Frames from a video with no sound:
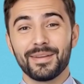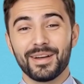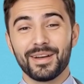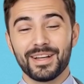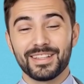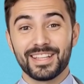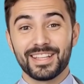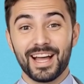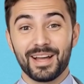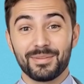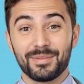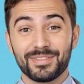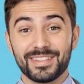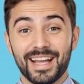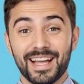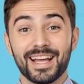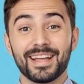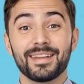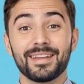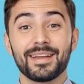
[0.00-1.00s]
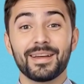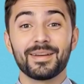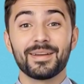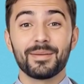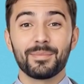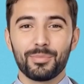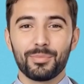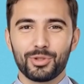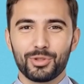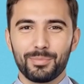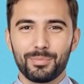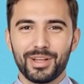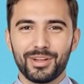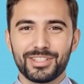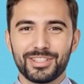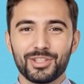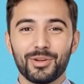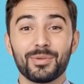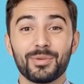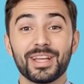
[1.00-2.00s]
On top of that,
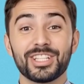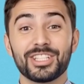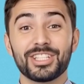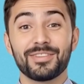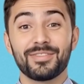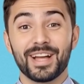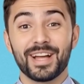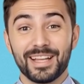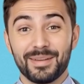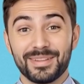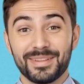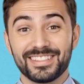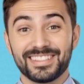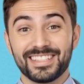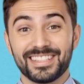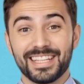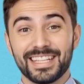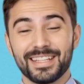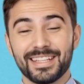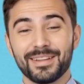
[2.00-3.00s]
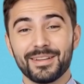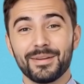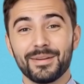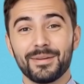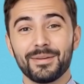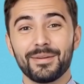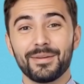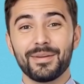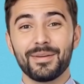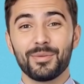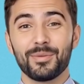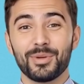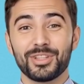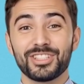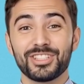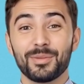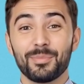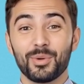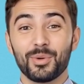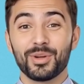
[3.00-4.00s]
blueberries are rich in vitamin C, which
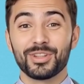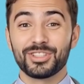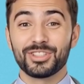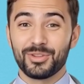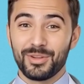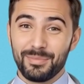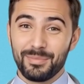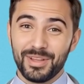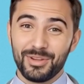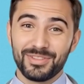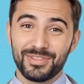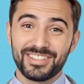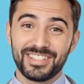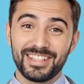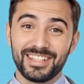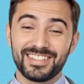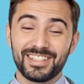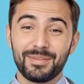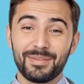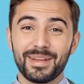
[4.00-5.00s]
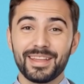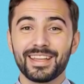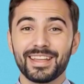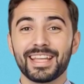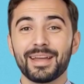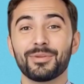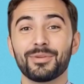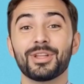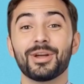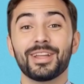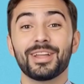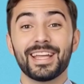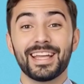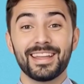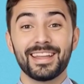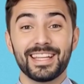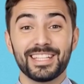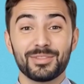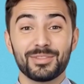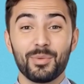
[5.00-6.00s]
supports your immune system and keeps your
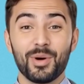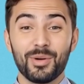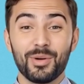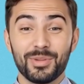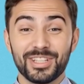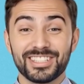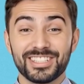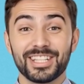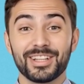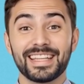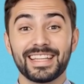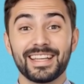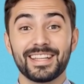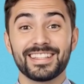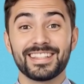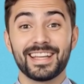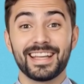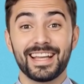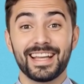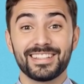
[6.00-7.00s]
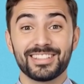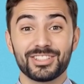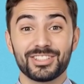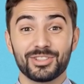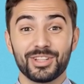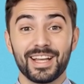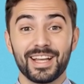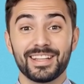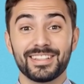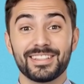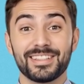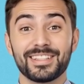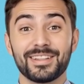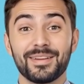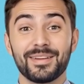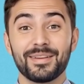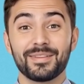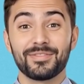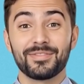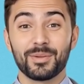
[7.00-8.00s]
kidneys more resilient against stress.
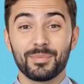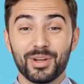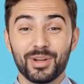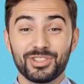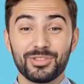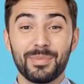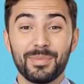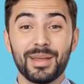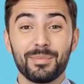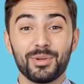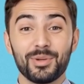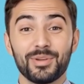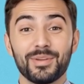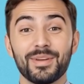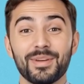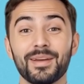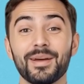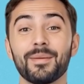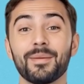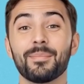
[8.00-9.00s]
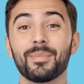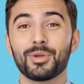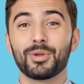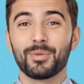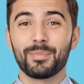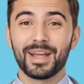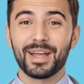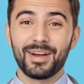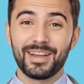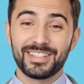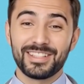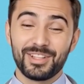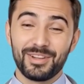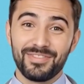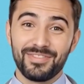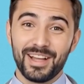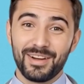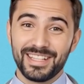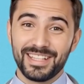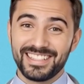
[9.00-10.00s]
For most people, blueberries are
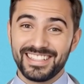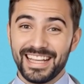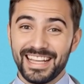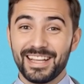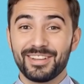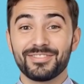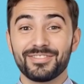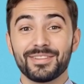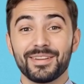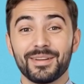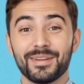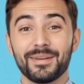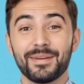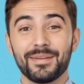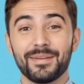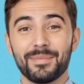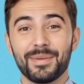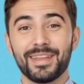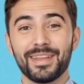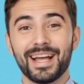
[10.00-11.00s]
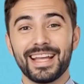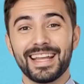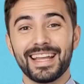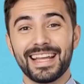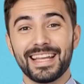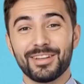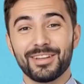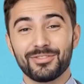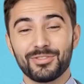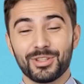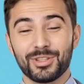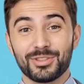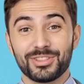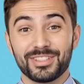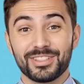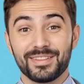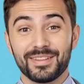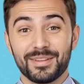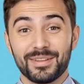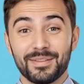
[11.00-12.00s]
very safe, but like any
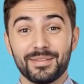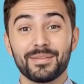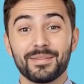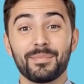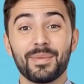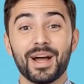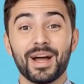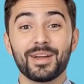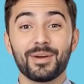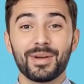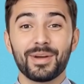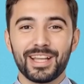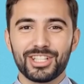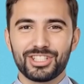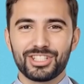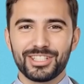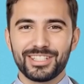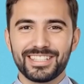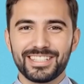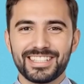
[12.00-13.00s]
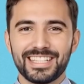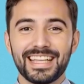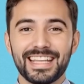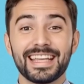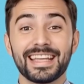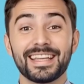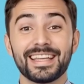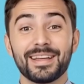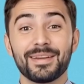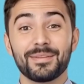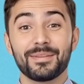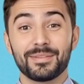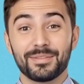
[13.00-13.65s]
fruit, moderation is key.